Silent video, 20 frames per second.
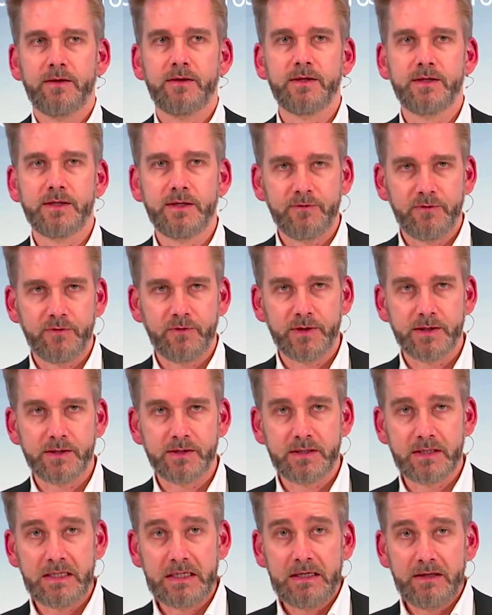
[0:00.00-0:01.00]
the
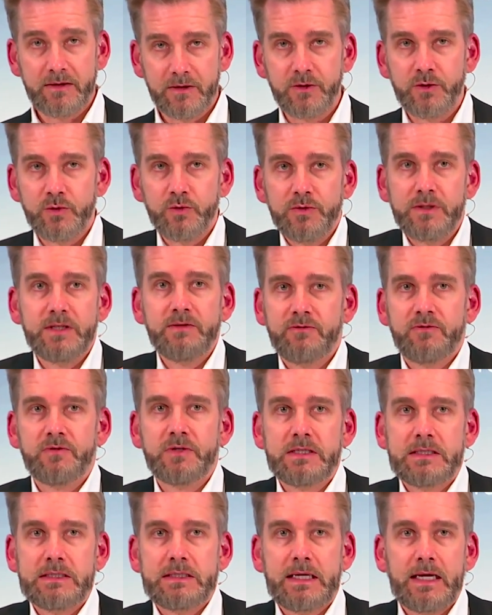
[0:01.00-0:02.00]
different, the two
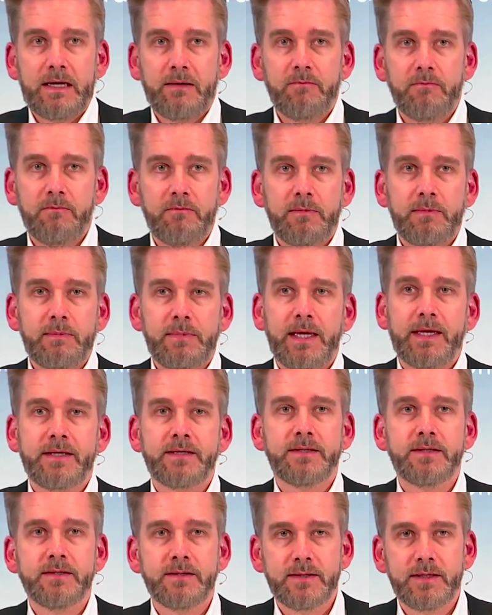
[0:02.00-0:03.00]
different yeah,
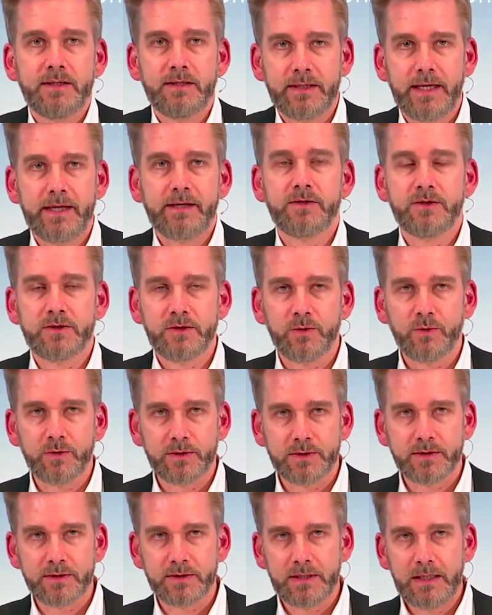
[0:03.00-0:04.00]
existing data
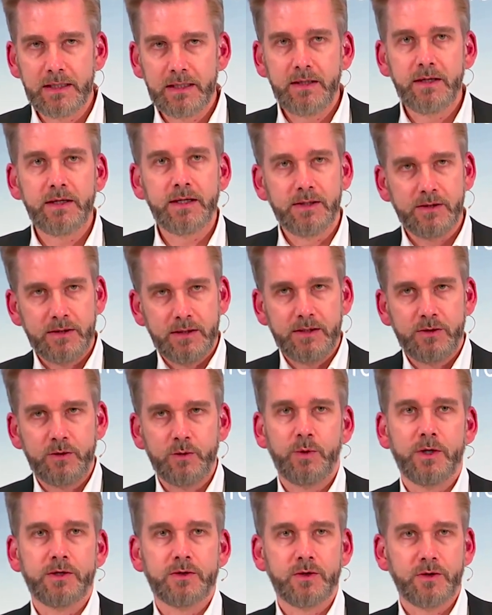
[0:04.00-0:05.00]
sources in, into
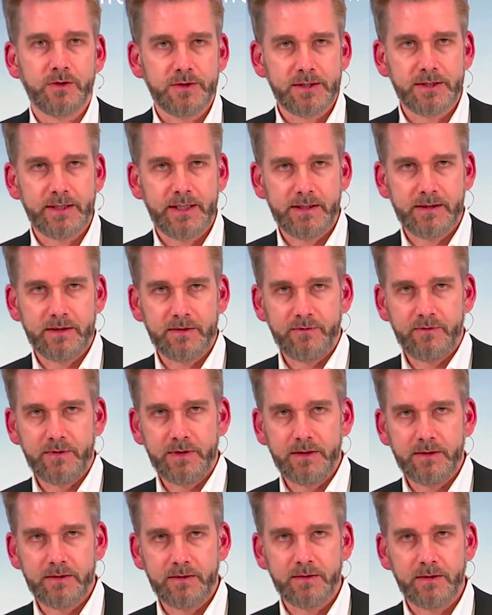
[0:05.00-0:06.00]
one consolidated
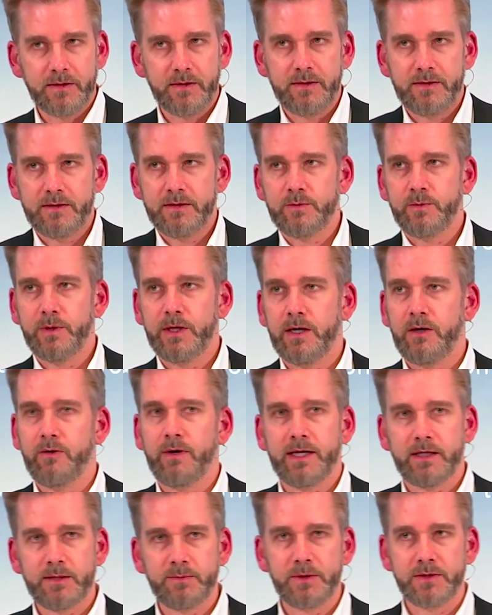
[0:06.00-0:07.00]
feed. Now, this is where our
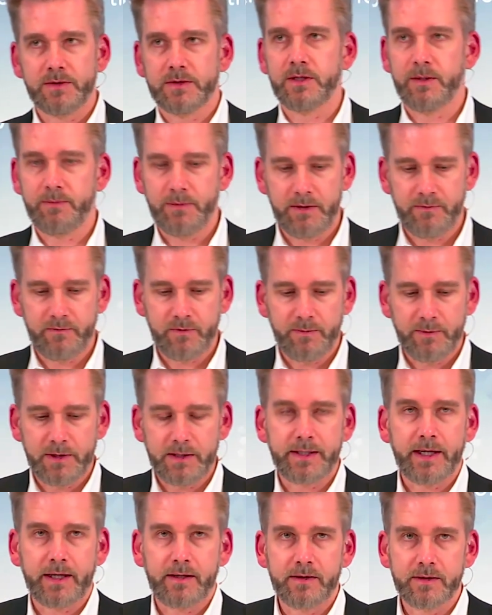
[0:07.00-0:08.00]
experts come in from the
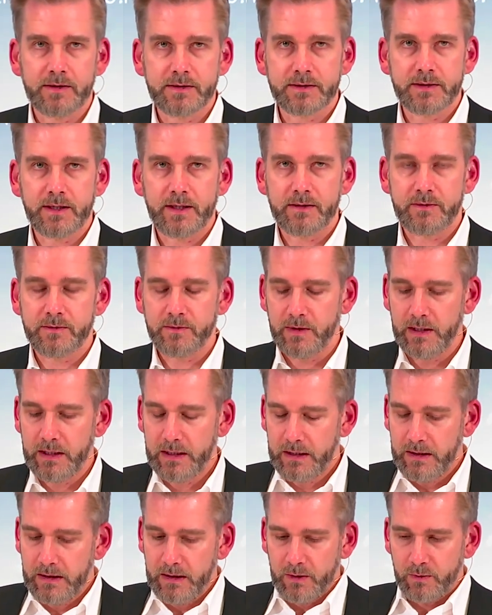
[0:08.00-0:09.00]
technical side who,
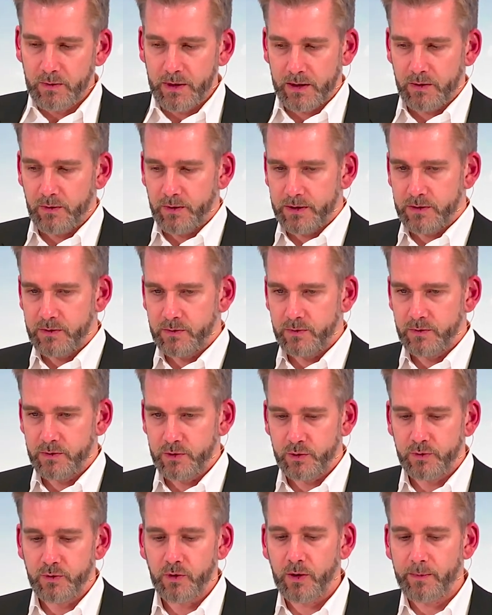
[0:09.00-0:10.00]
who are going to,
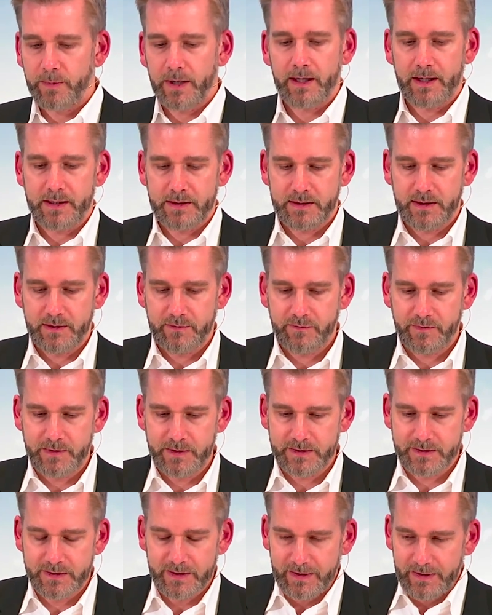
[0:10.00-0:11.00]
to normalize that
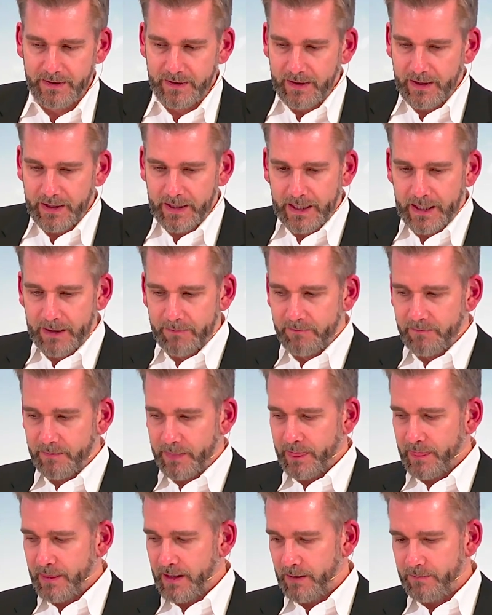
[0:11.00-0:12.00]
feeds. Um,
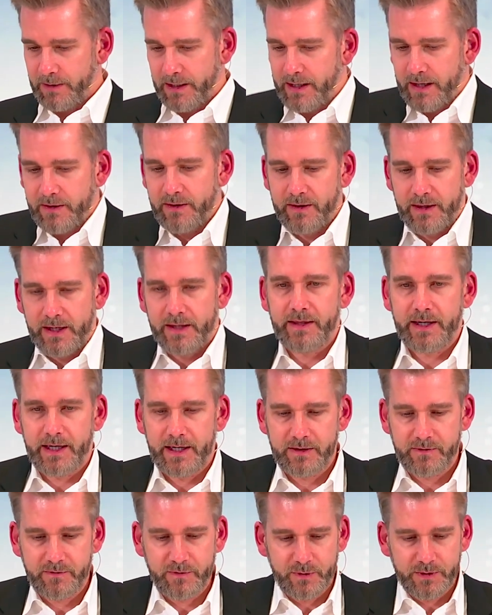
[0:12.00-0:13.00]
I mean, other than
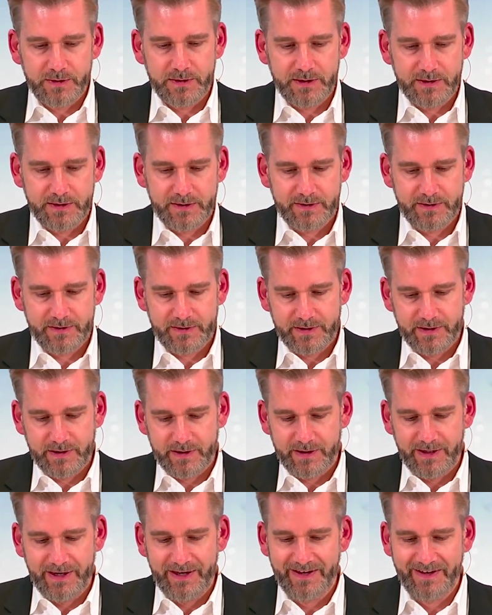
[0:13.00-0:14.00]
that, of course, it's,
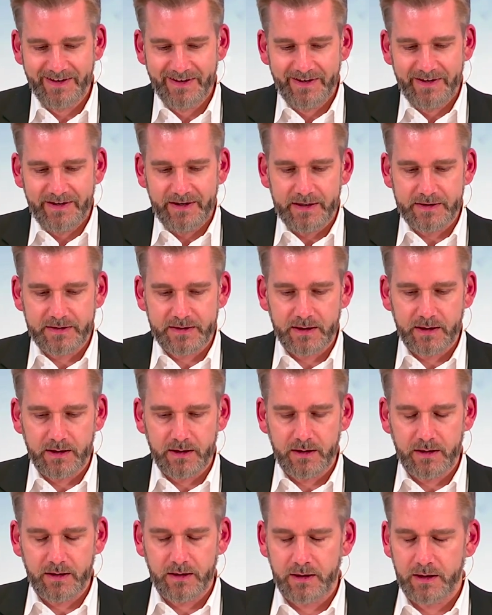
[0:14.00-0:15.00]
uh, it's,
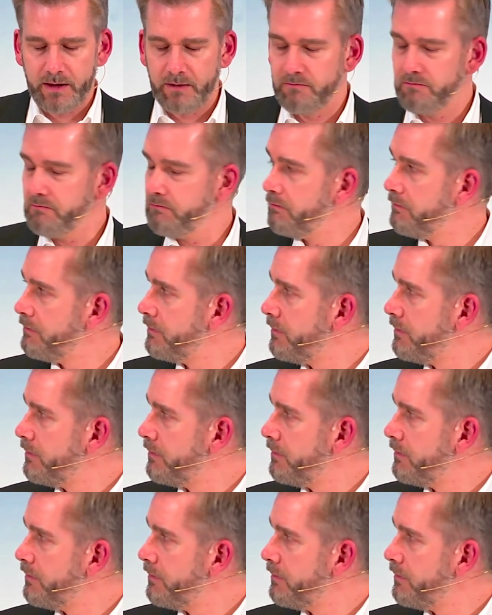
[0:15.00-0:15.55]
a, um,